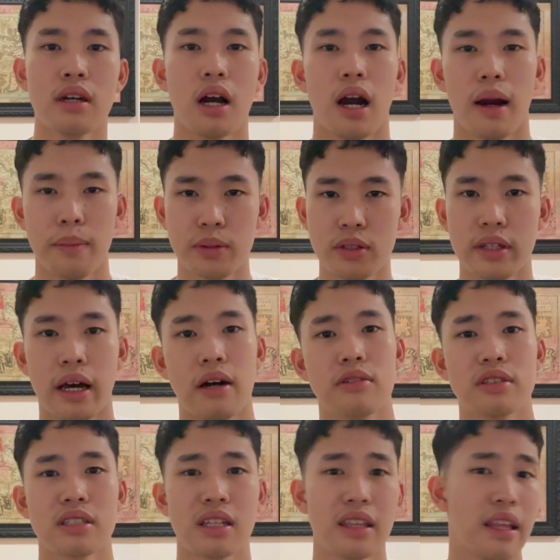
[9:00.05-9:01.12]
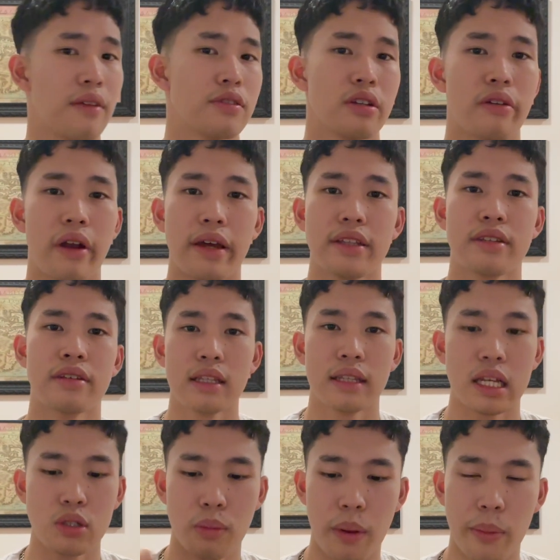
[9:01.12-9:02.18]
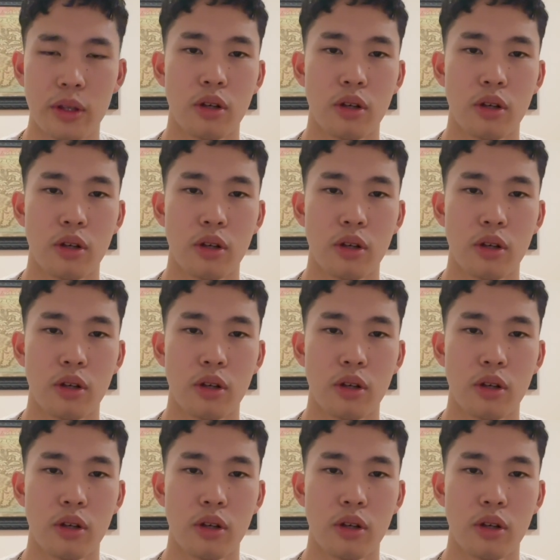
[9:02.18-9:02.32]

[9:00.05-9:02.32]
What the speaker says: Ups, downs, lefts and rights. That's what people